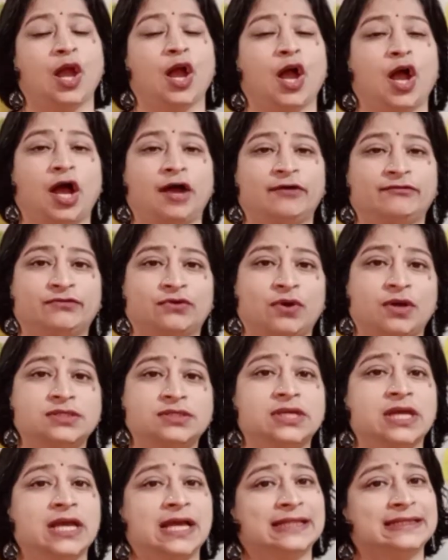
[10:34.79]
Of course,
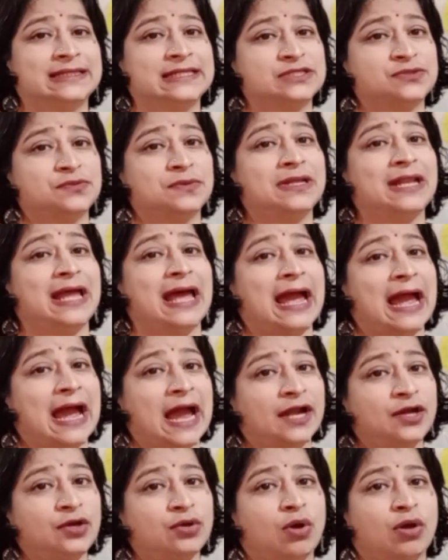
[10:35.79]
this will
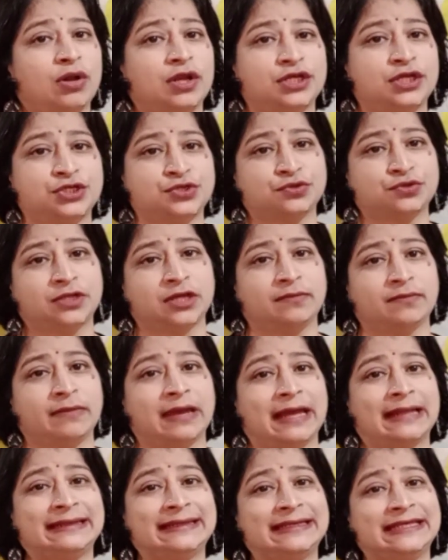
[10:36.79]
add knowledge to them
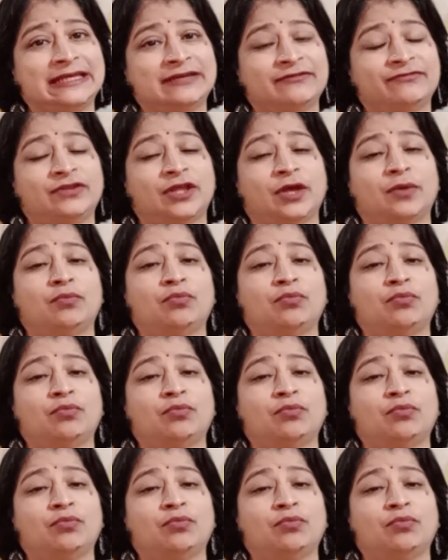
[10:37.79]
and give them